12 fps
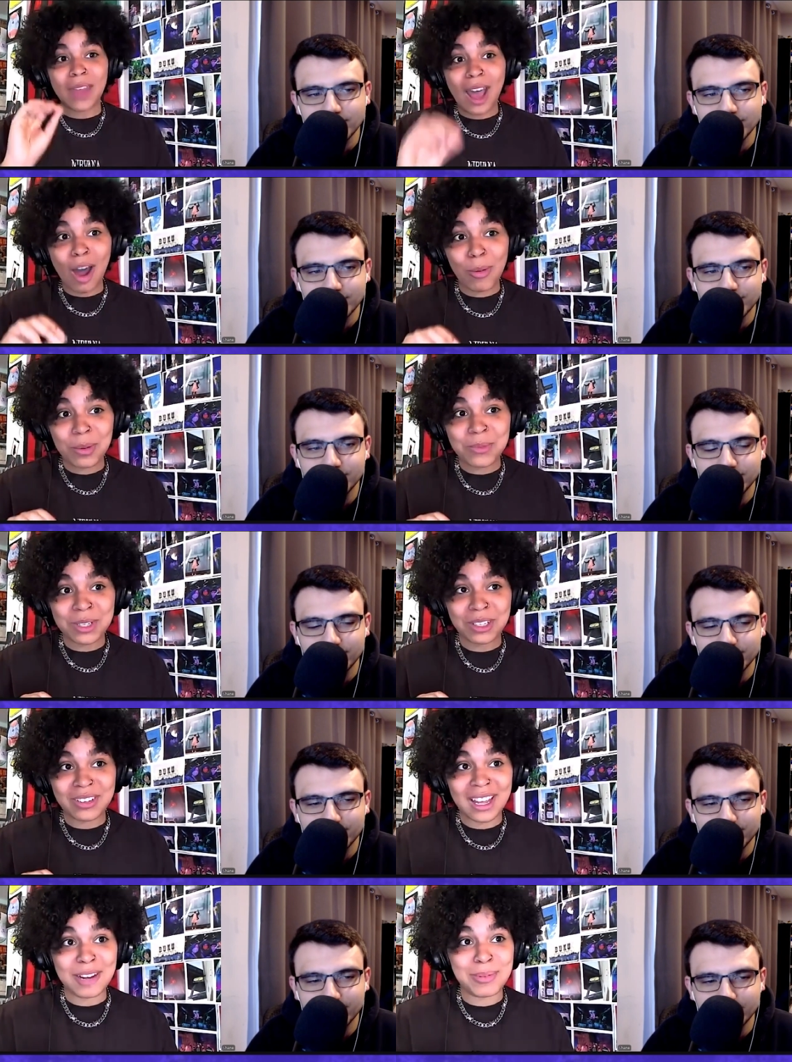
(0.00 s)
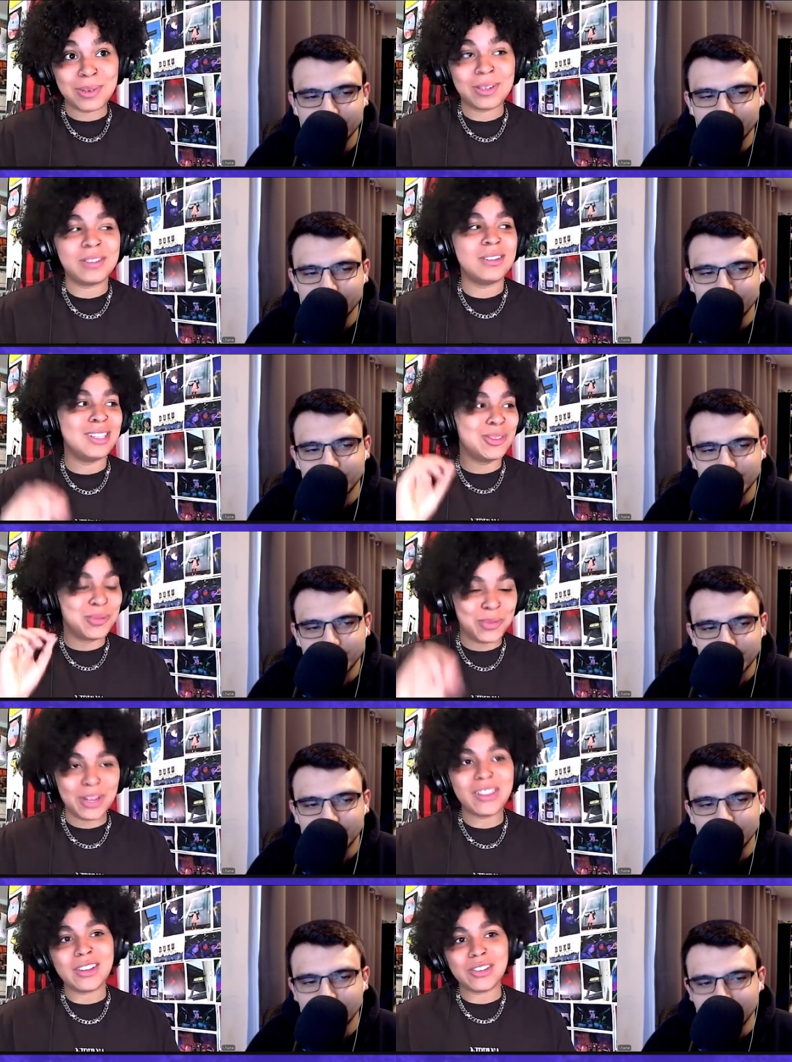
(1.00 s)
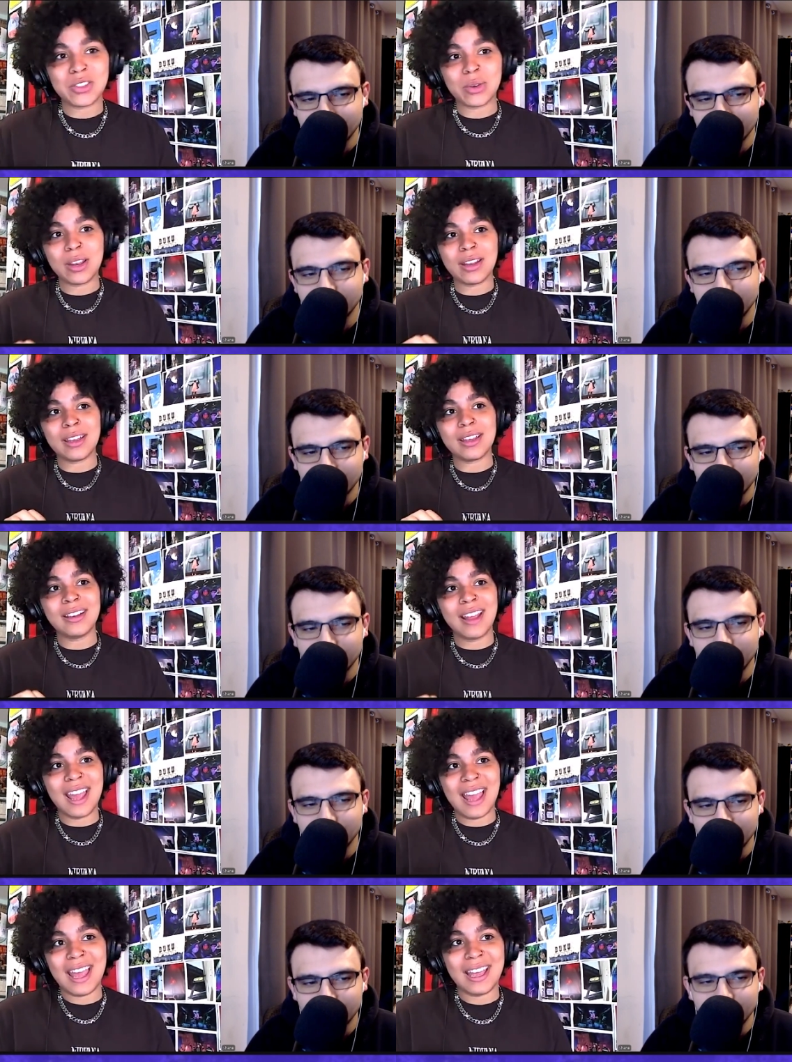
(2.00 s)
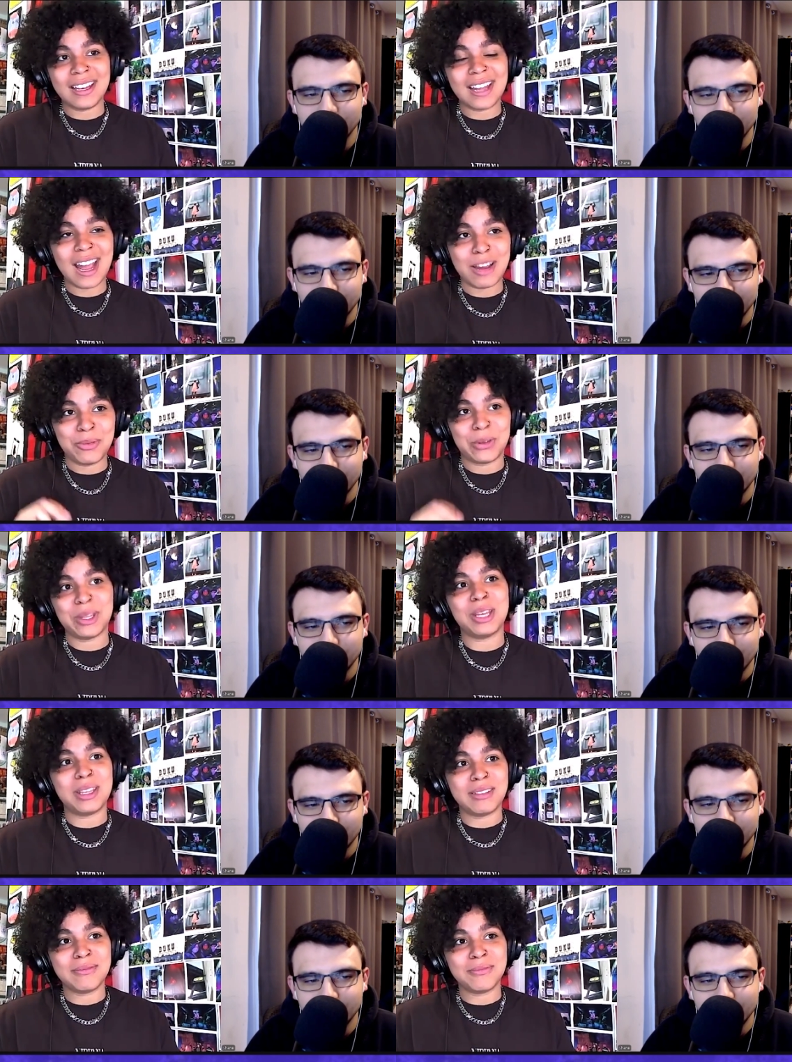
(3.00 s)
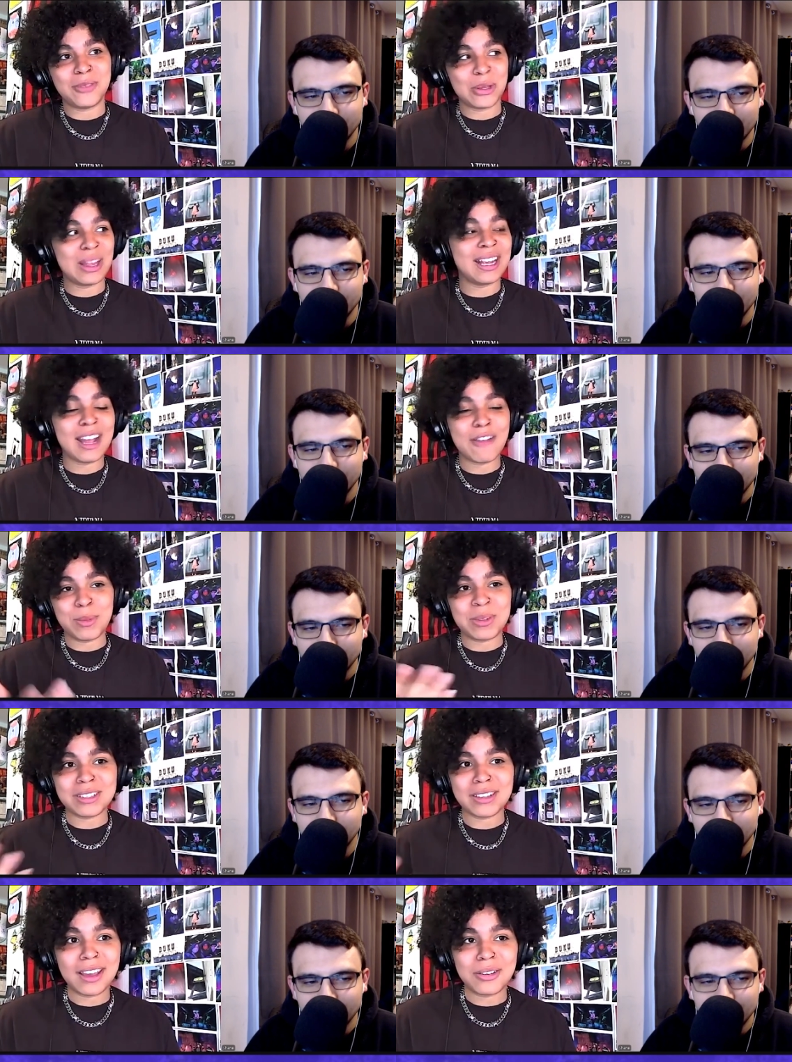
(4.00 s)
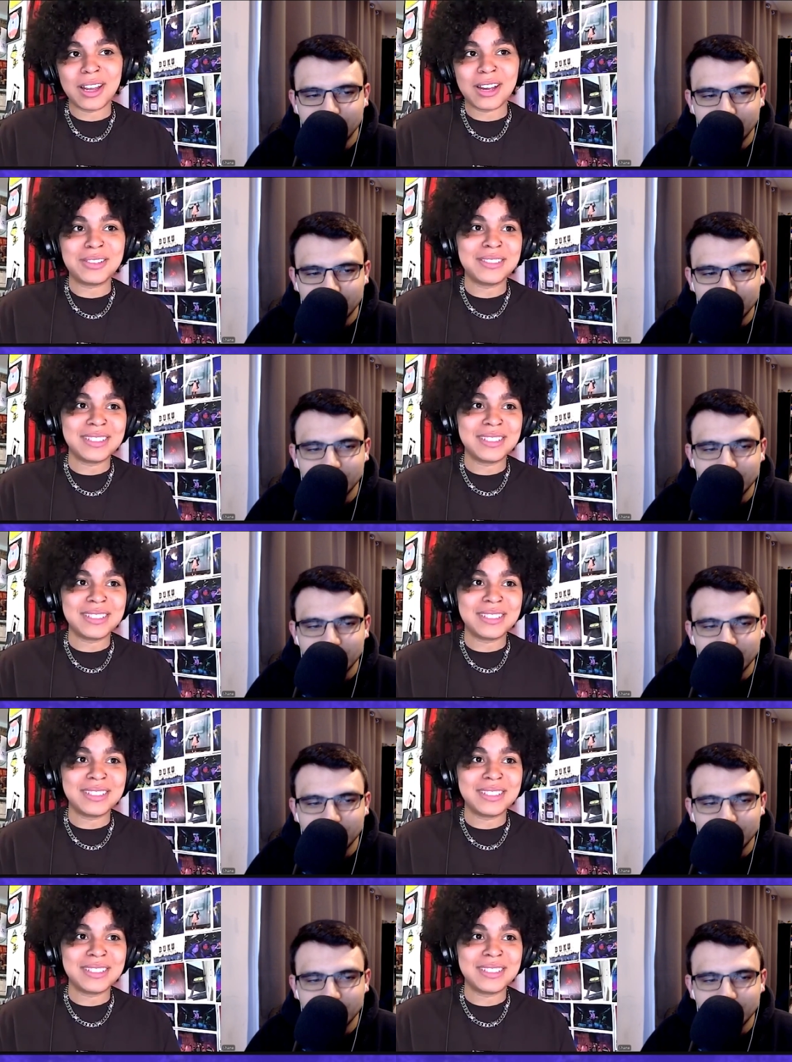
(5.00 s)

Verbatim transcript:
Speaker 1: Album's incredible. Really enjoyed it. And I really feel like I've been missing out now.